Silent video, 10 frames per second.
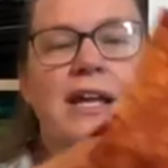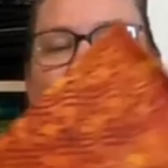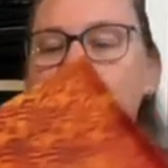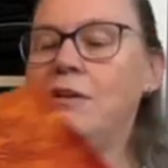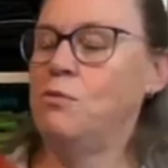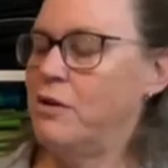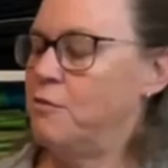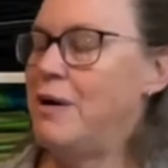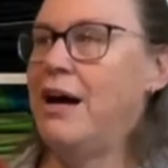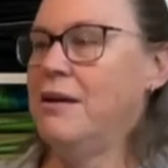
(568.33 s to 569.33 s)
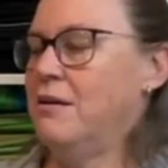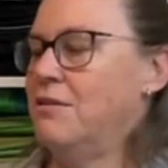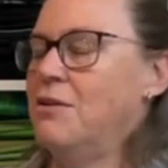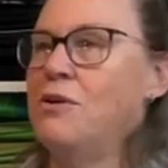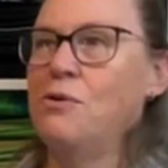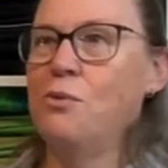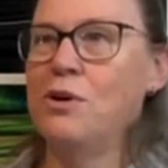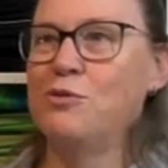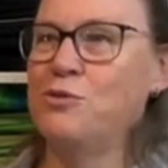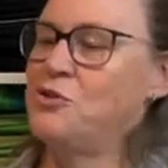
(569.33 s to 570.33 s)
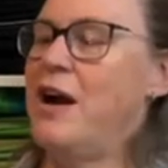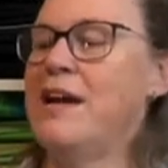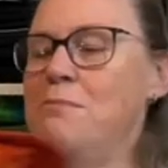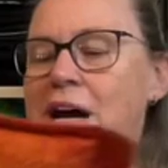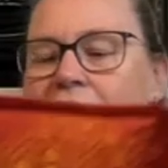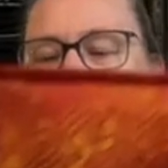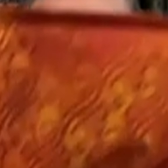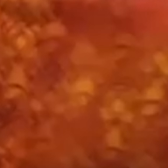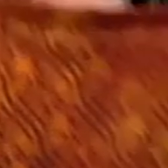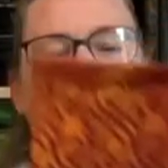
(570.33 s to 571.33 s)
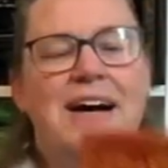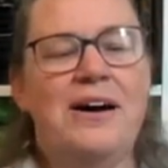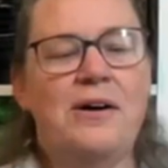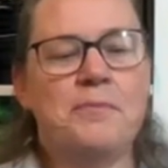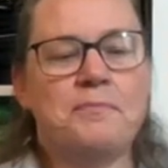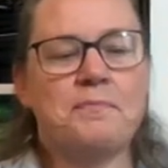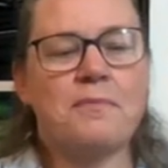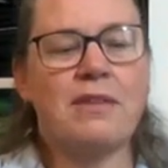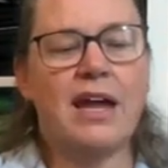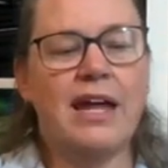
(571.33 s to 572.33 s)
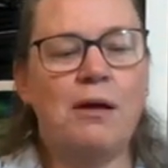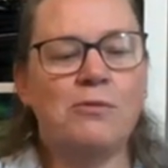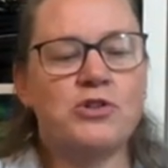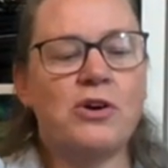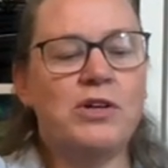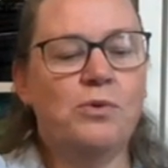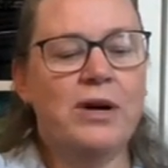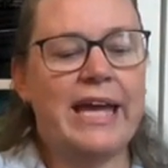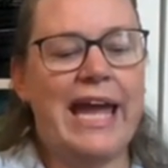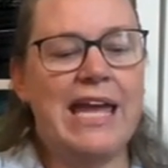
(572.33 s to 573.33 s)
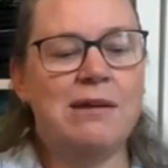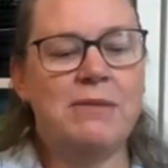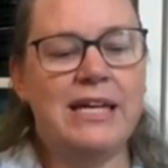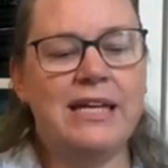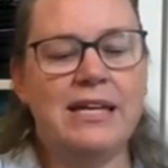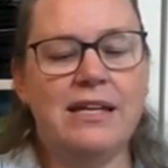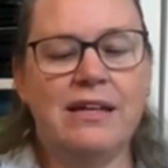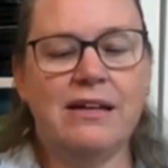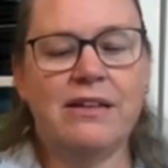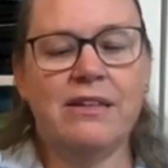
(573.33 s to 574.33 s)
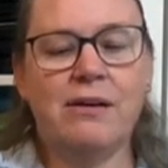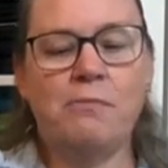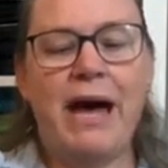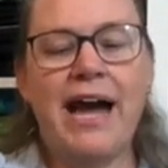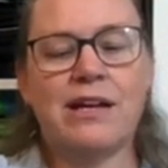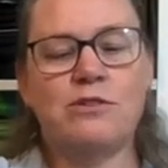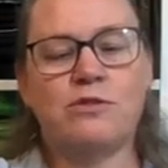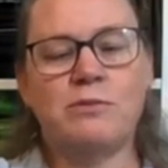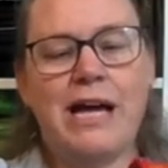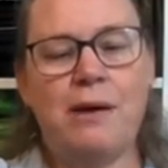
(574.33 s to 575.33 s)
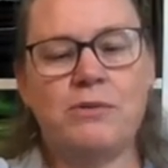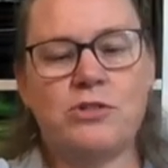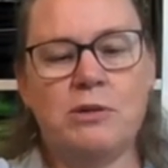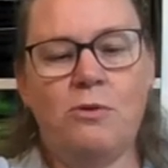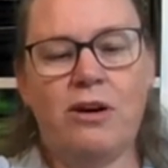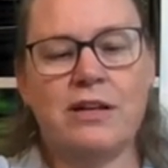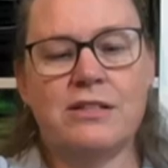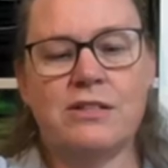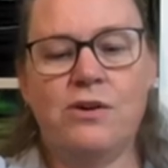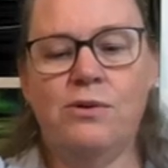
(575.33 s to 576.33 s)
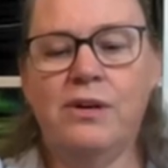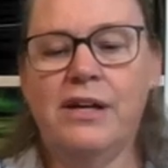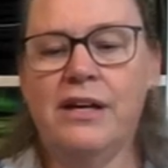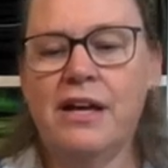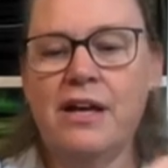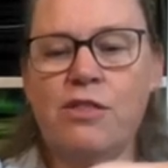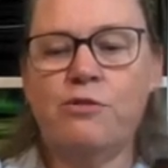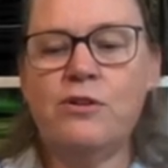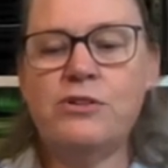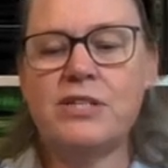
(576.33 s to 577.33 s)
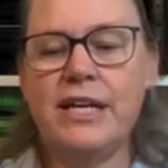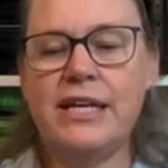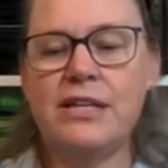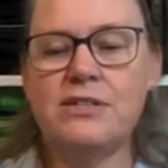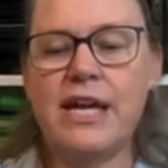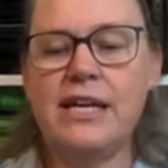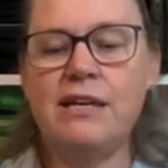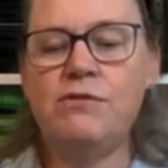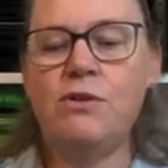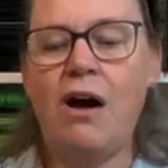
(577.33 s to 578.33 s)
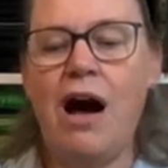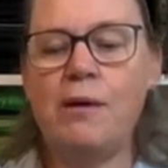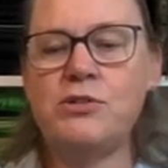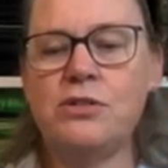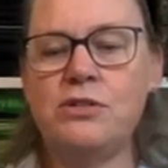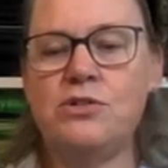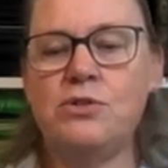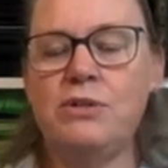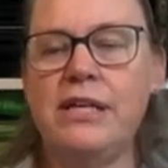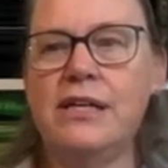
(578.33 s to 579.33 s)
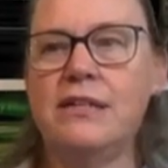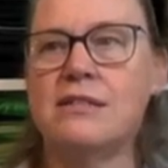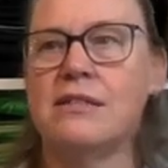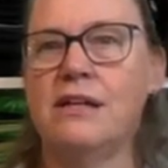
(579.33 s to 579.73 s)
I have it in one of my wonderful dragon bags. And I'm going to show you what came in the package from Tapestry Market. So the first thing is they give you option to get